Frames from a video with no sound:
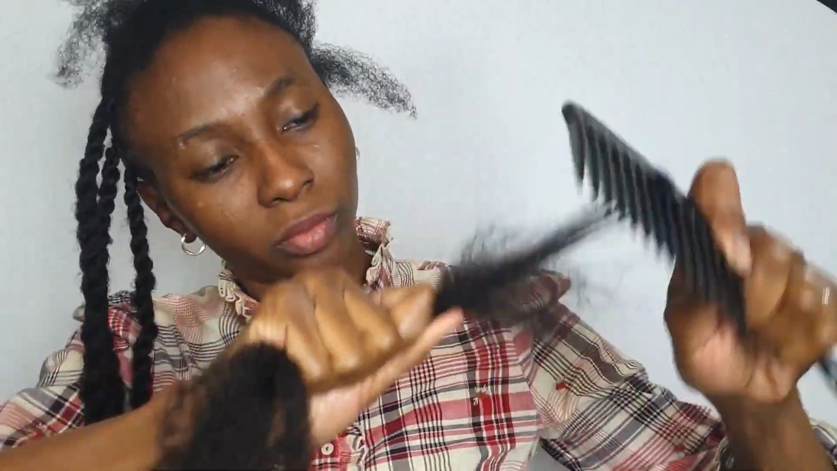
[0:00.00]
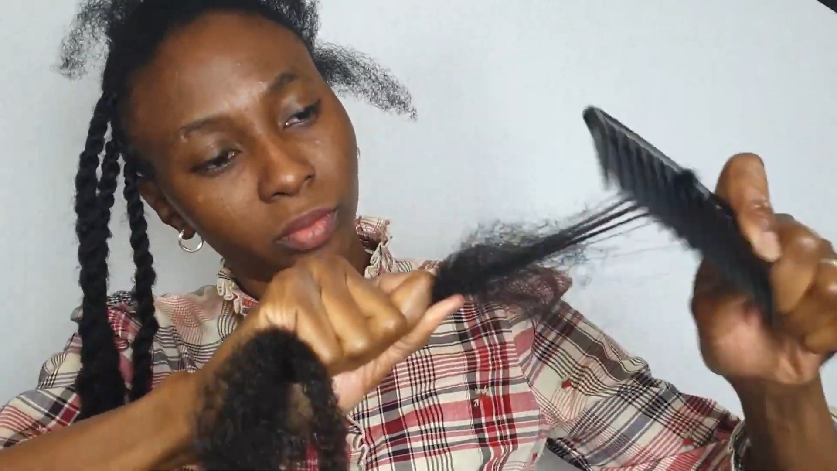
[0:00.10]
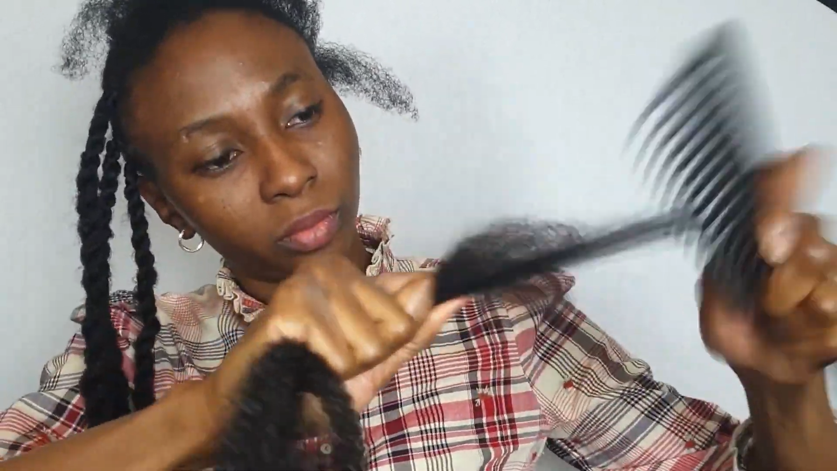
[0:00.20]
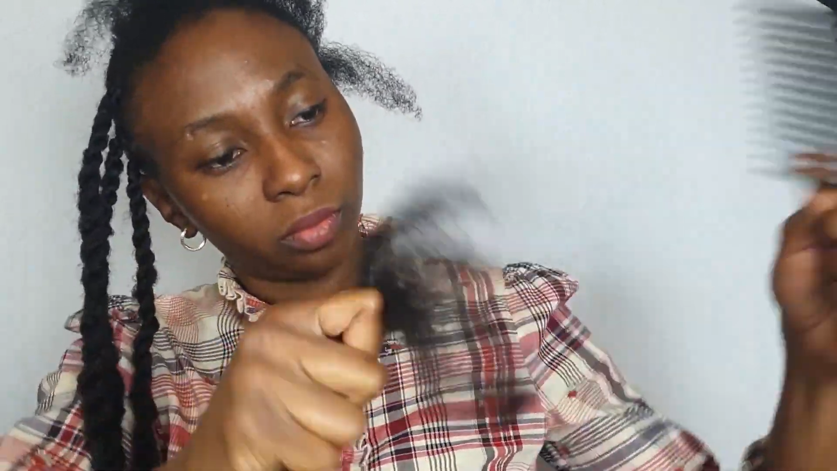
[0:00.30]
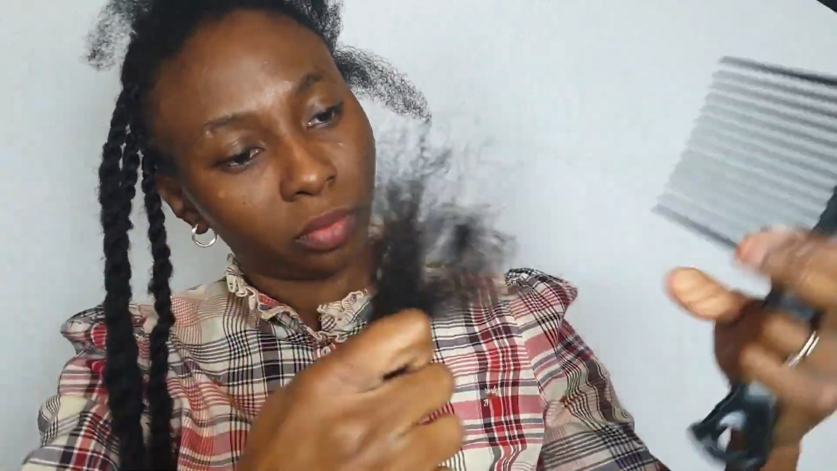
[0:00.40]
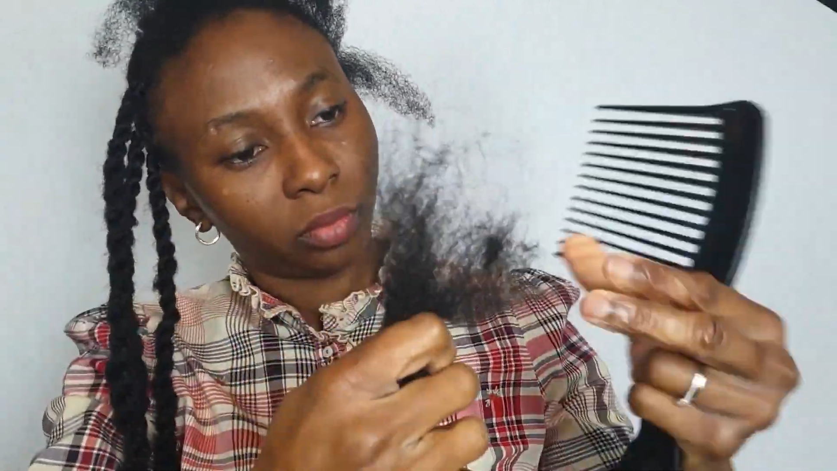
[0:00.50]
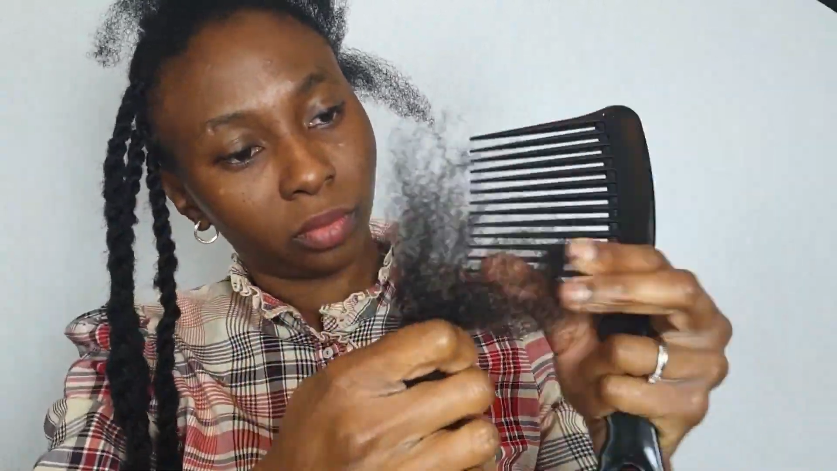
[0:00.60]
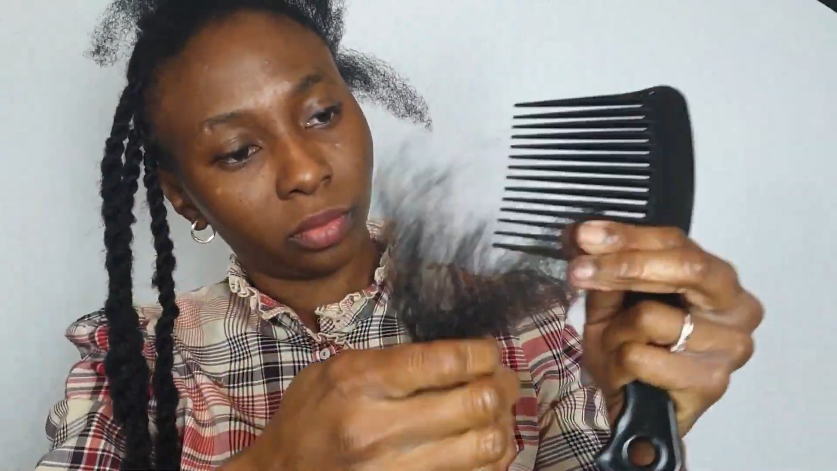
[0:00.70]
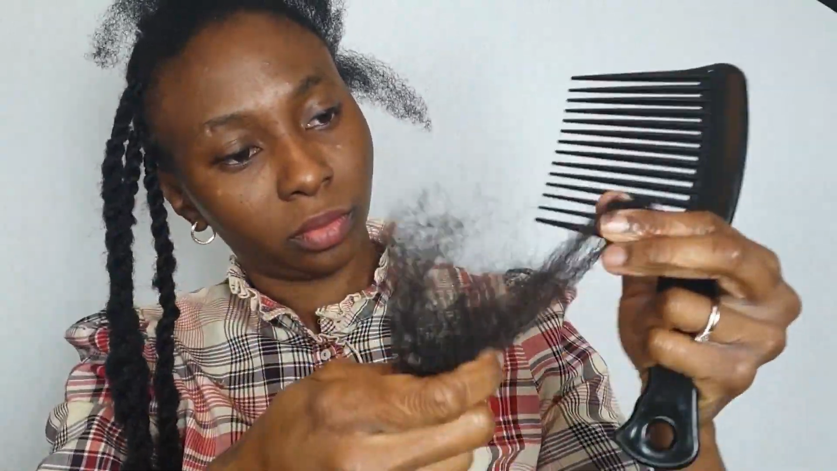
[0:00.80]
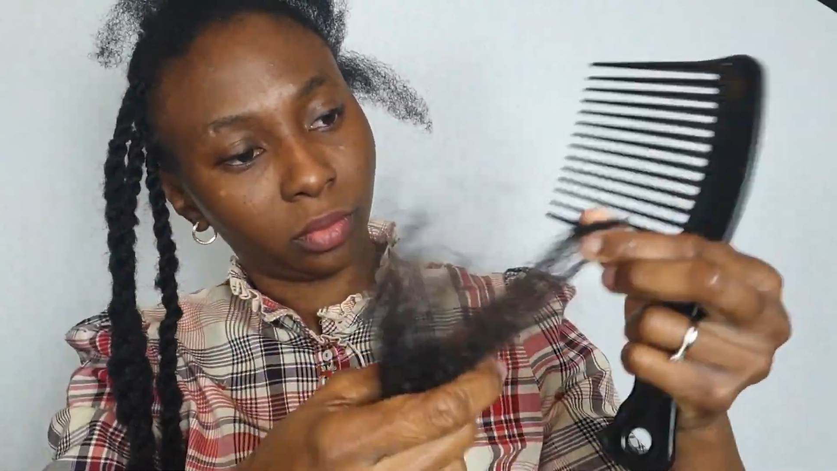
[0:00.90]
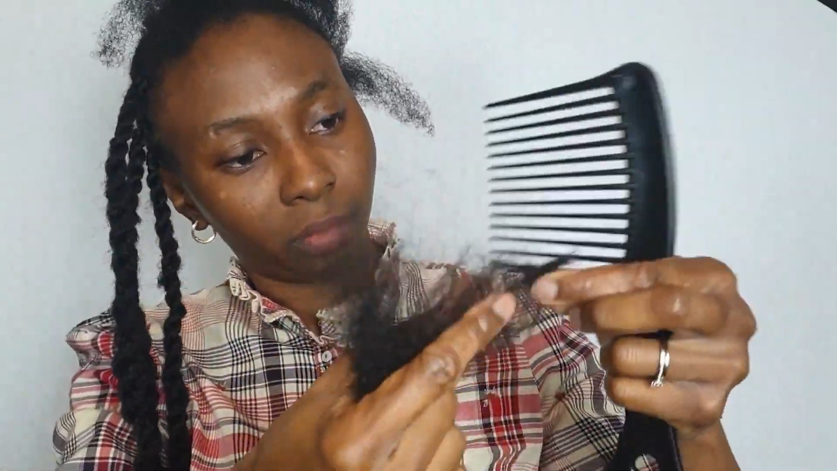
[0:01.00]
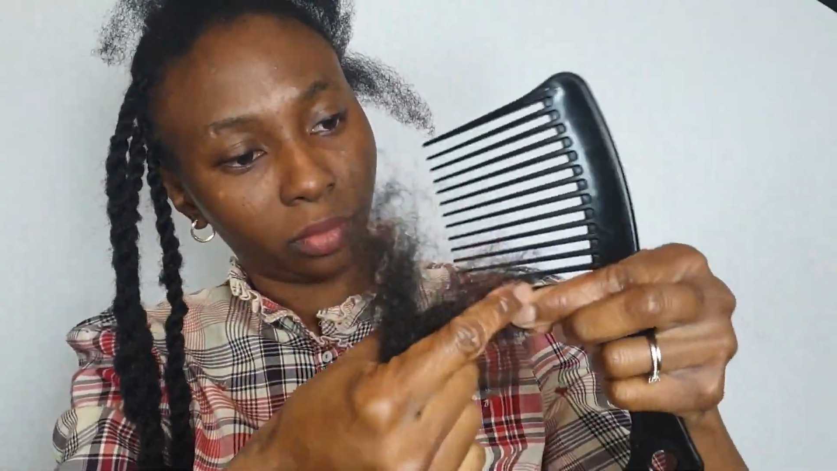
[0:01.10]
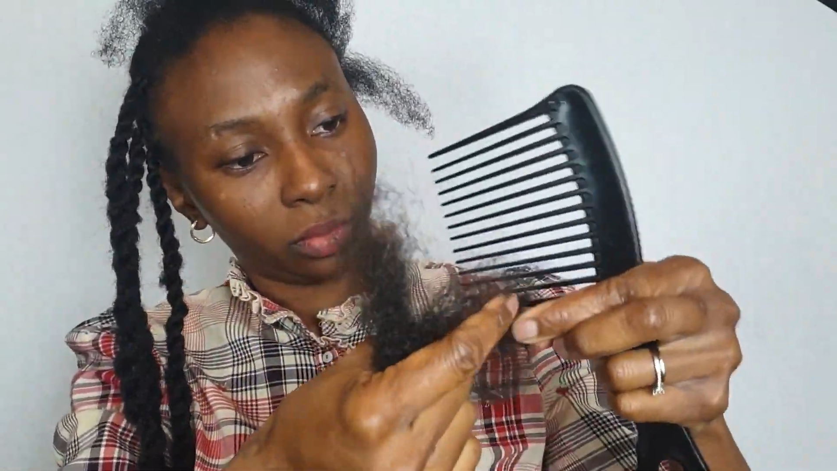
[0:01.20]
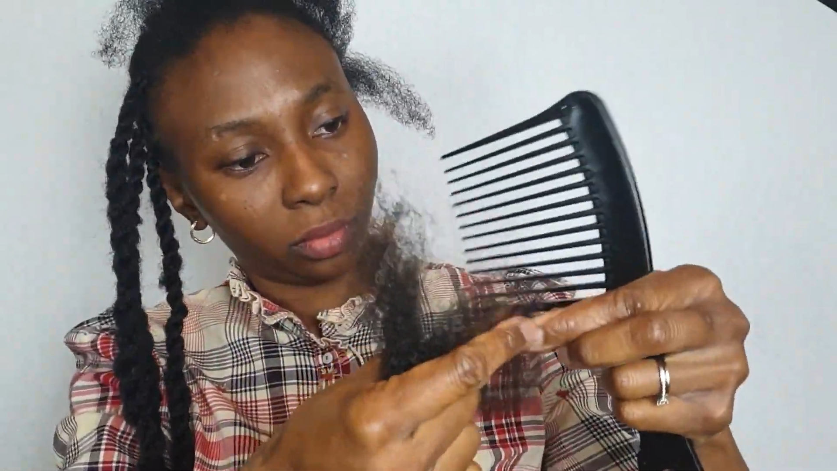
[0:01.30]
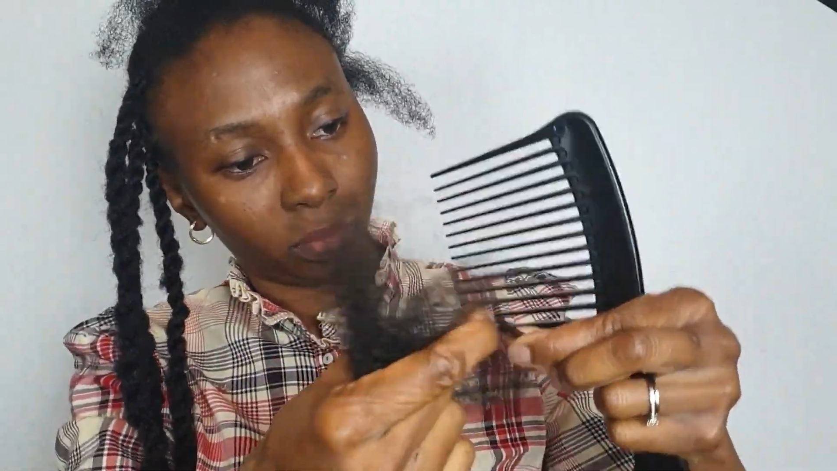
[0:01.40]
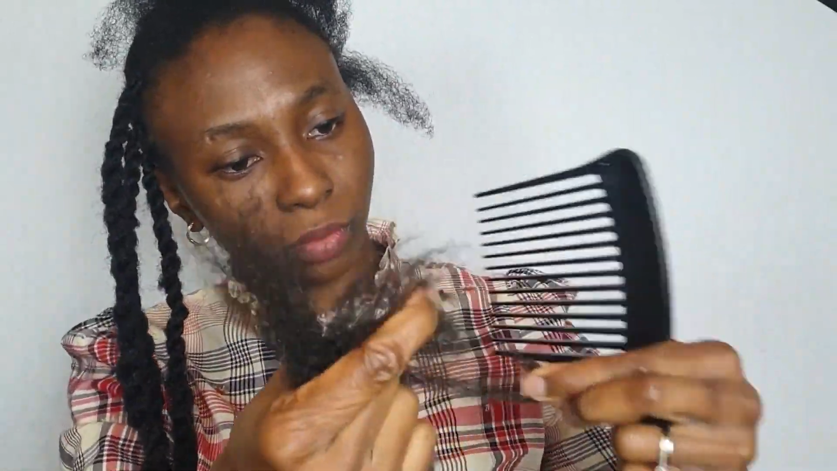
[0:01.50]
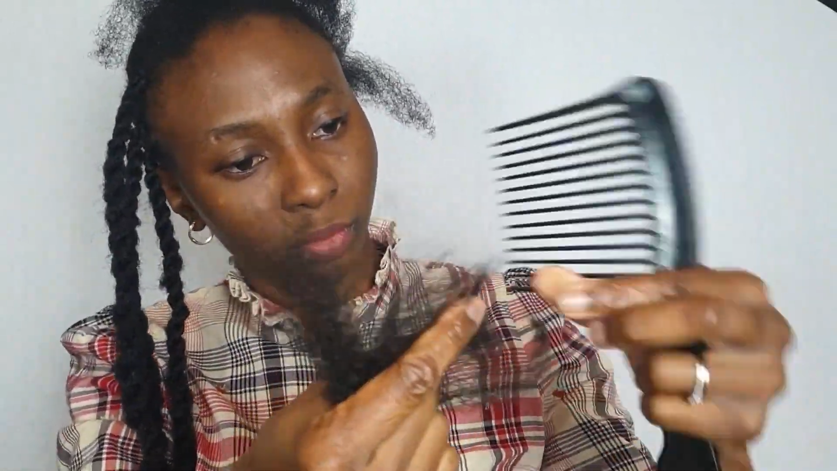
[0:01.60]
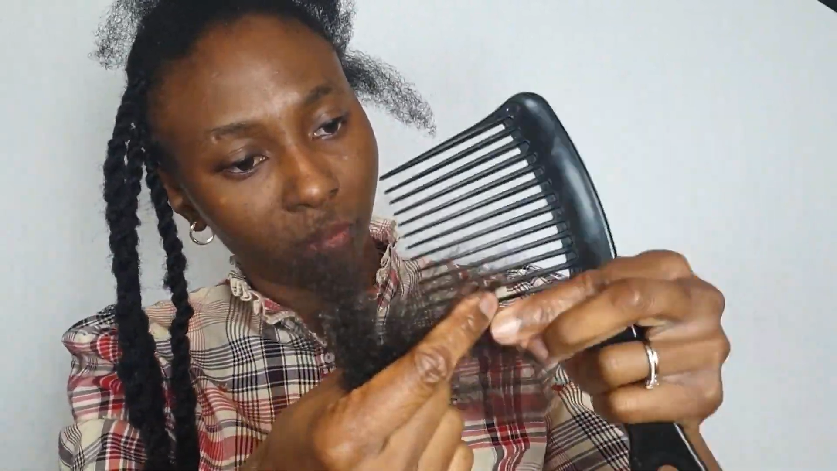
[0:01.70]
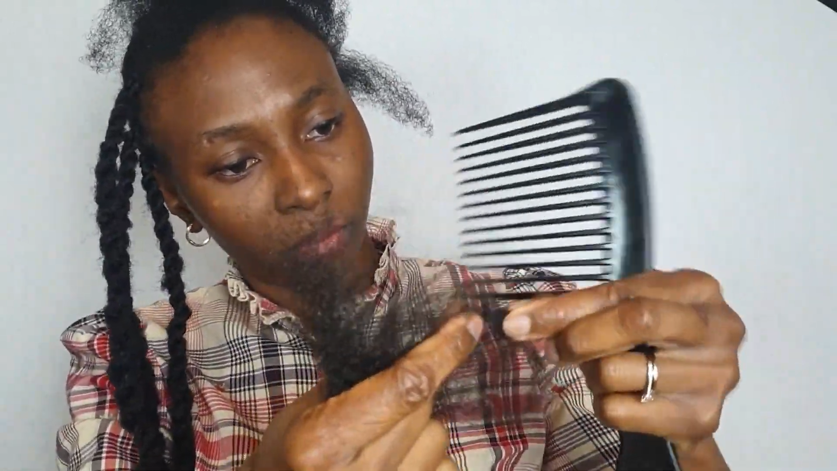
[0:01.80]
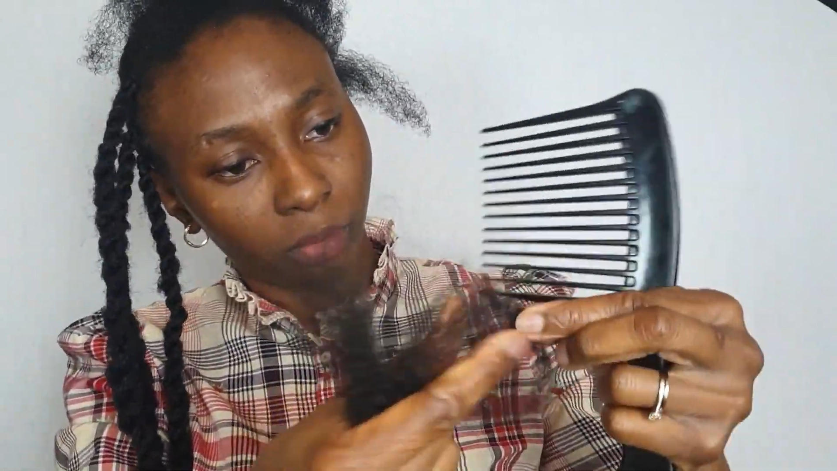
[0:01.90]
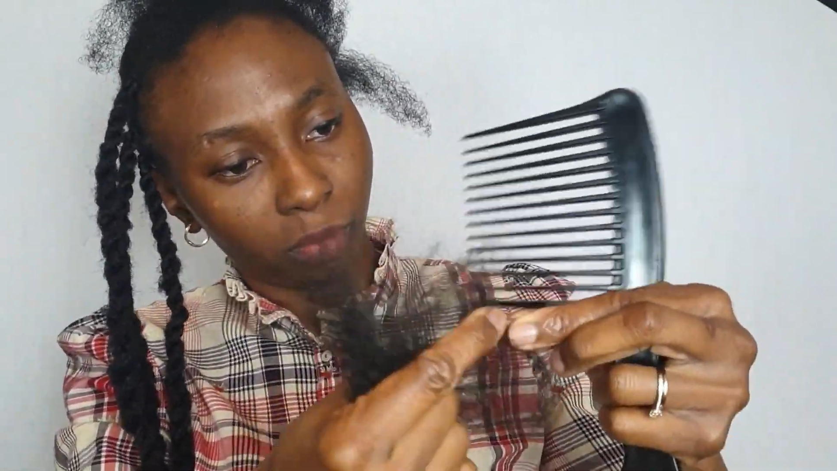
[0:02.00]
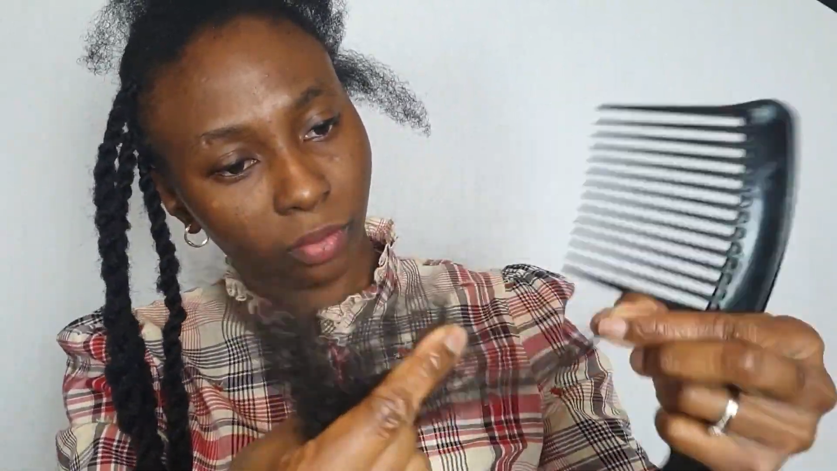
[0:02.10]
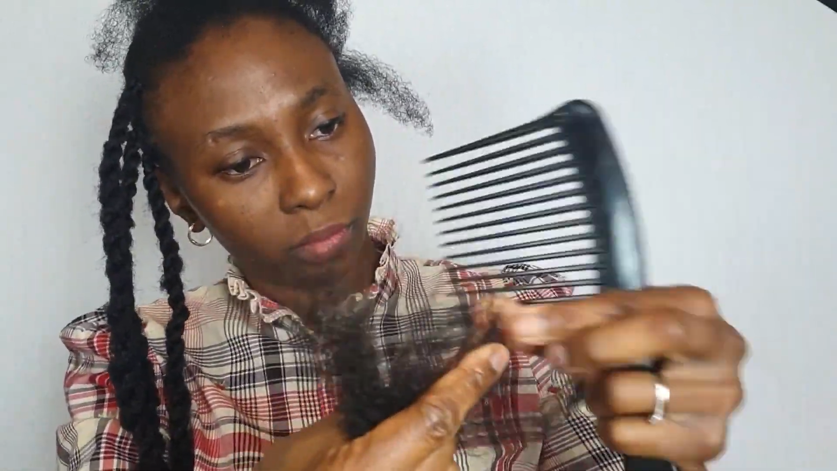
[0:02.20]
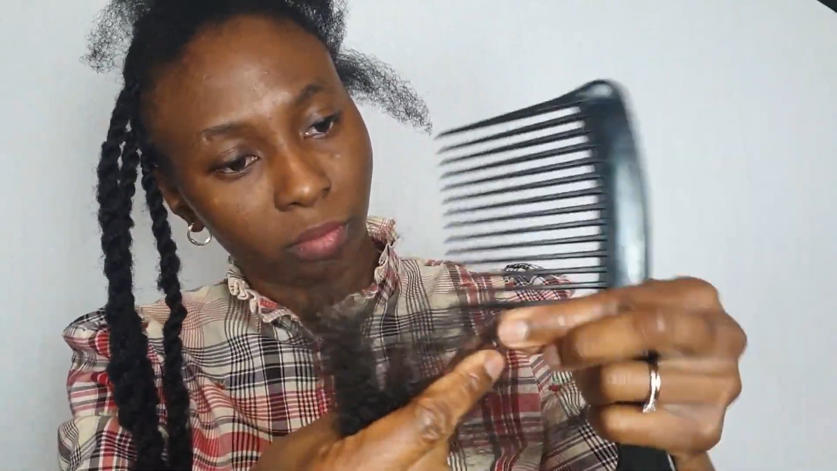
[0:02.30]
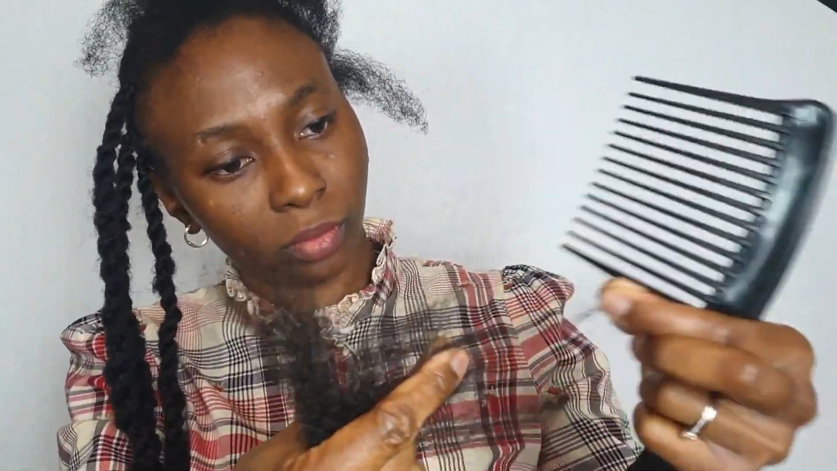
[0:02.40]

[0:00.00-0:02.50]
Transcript: I'm able, it's able to form a